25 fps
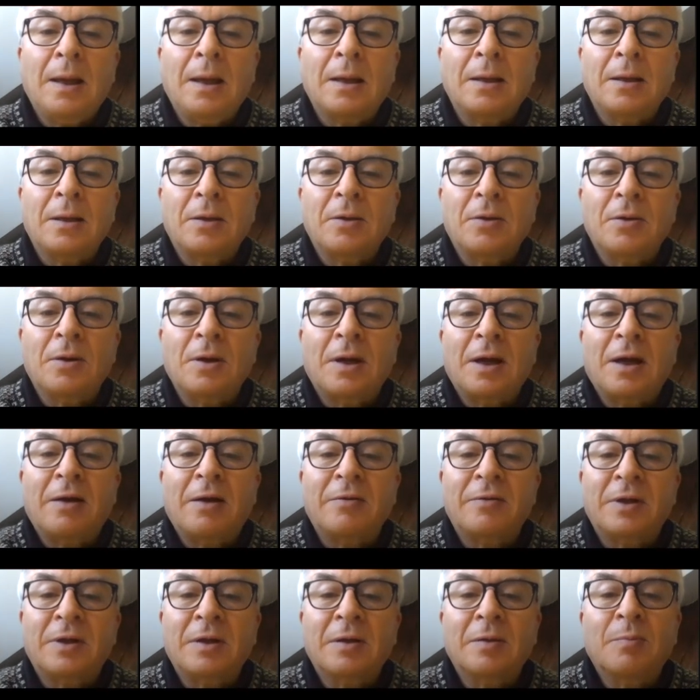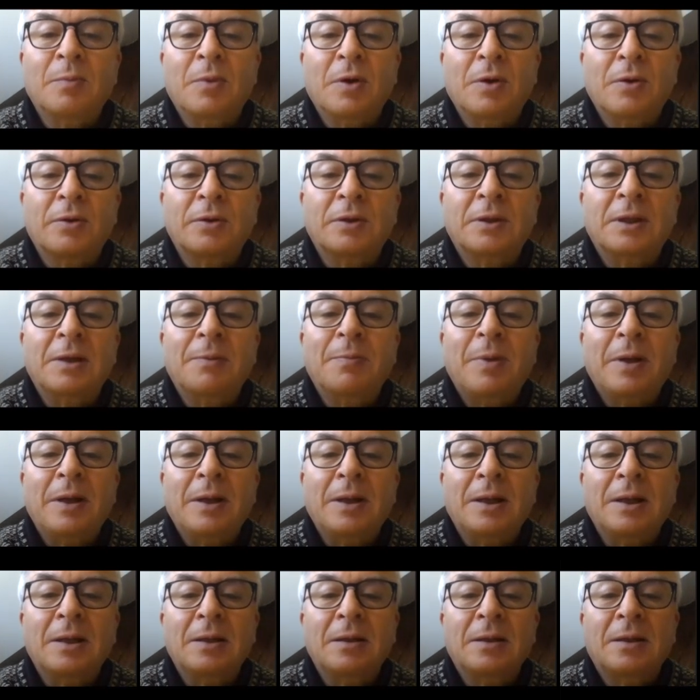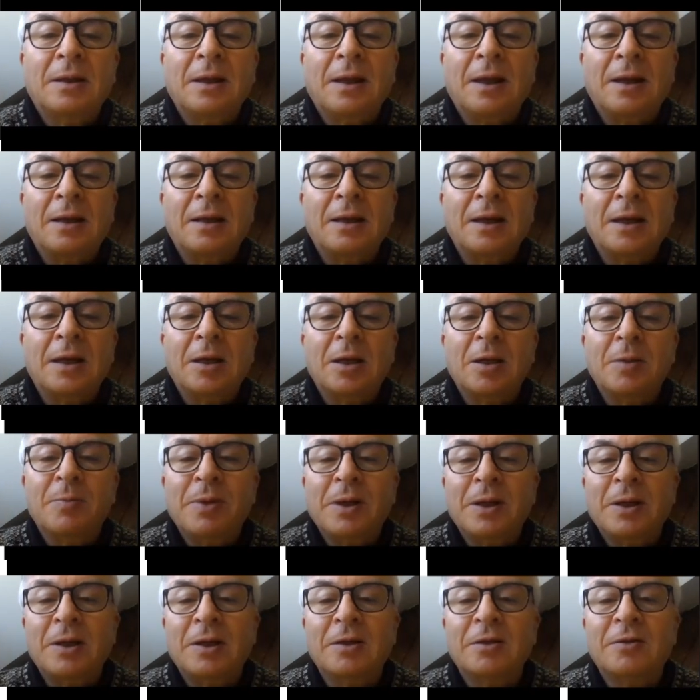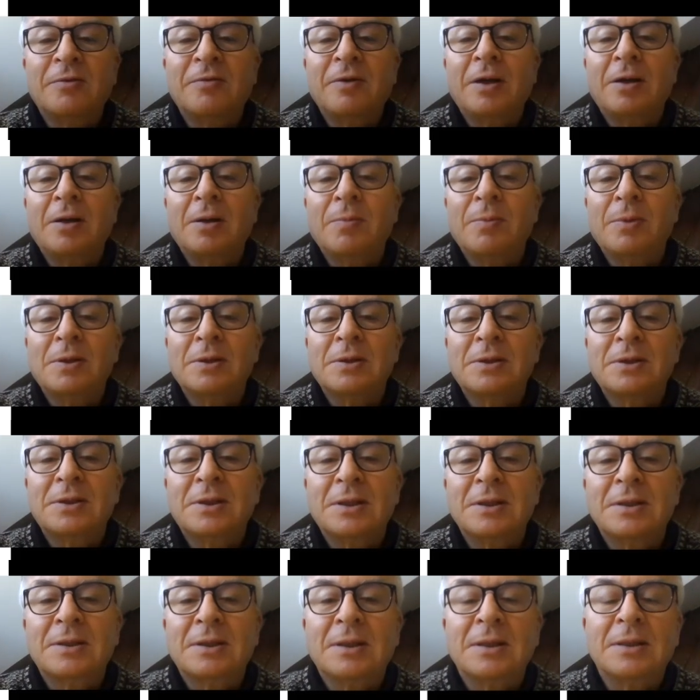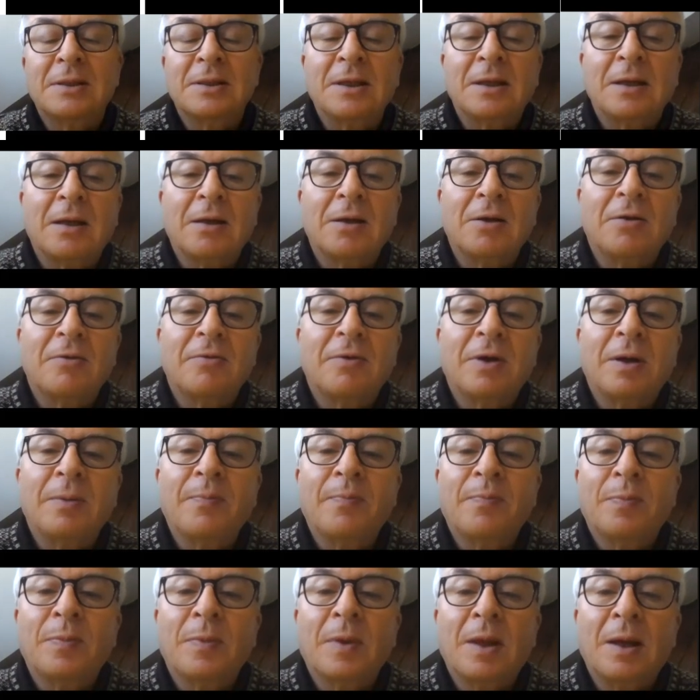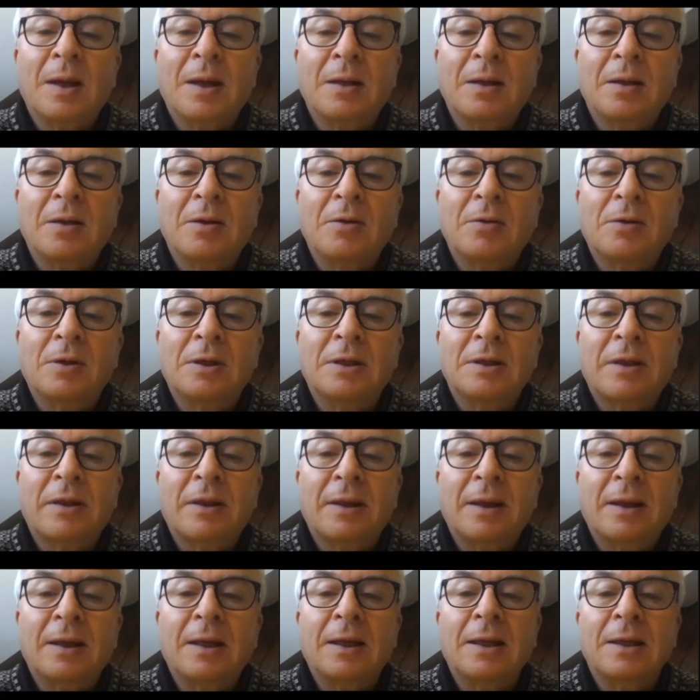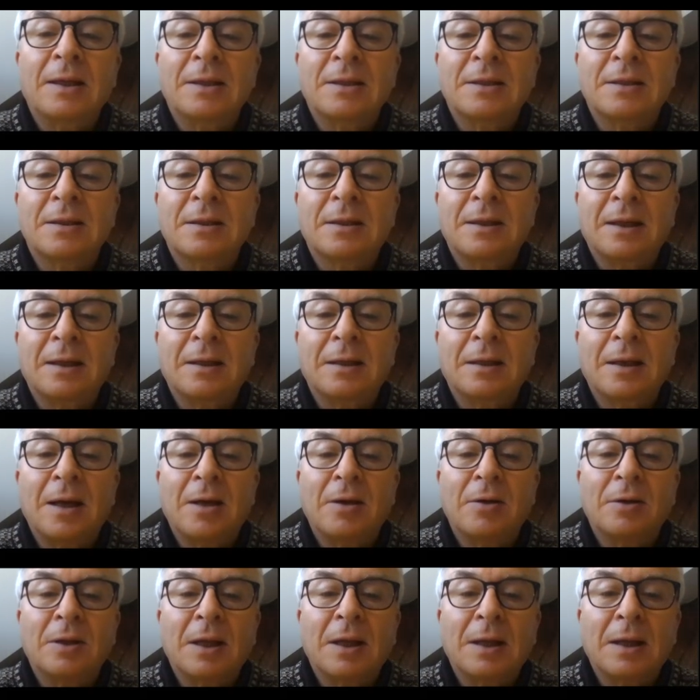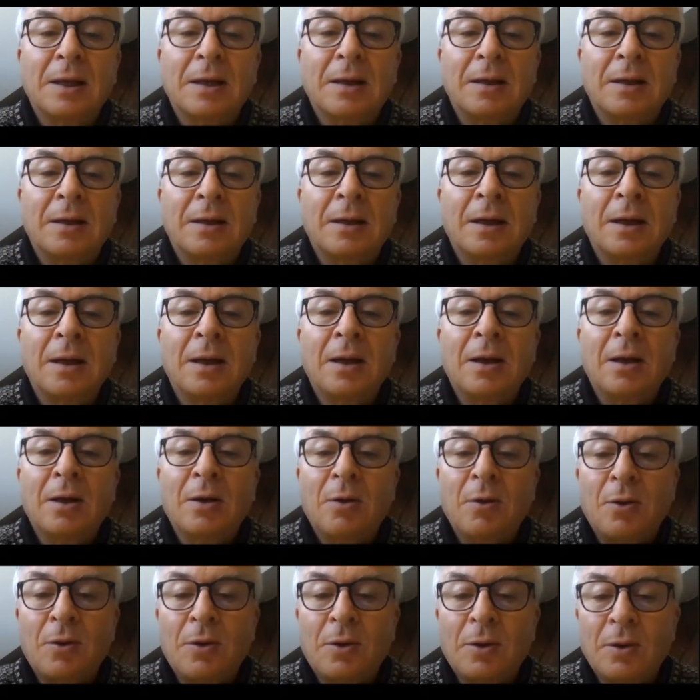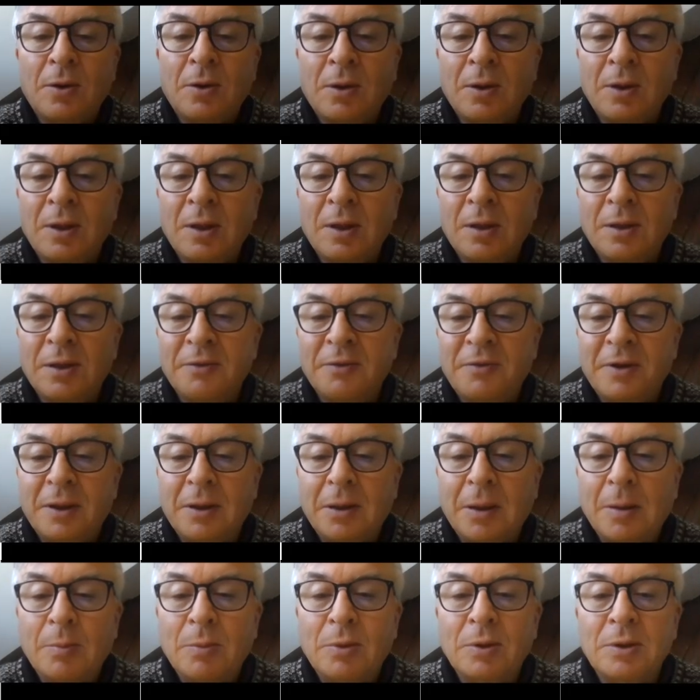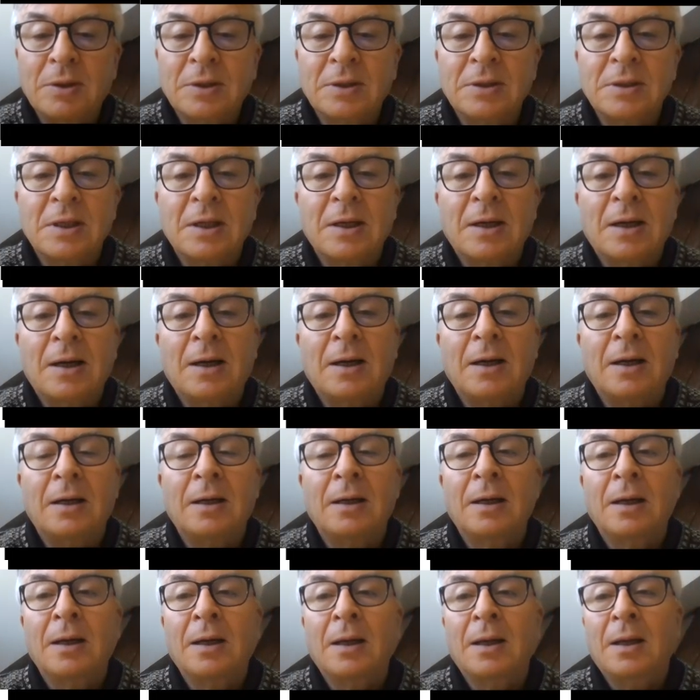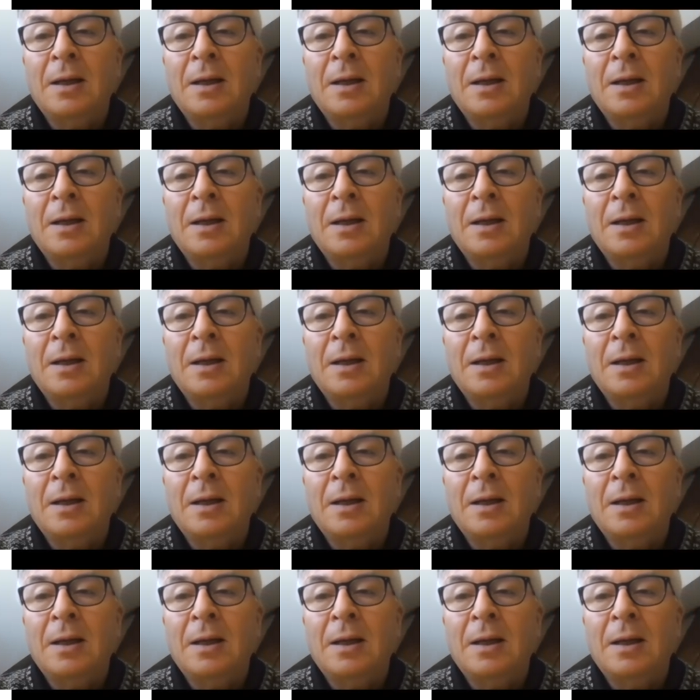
And you have both dependent and independent variables just as in ANOVA. And the only thing is that now they are all the variables are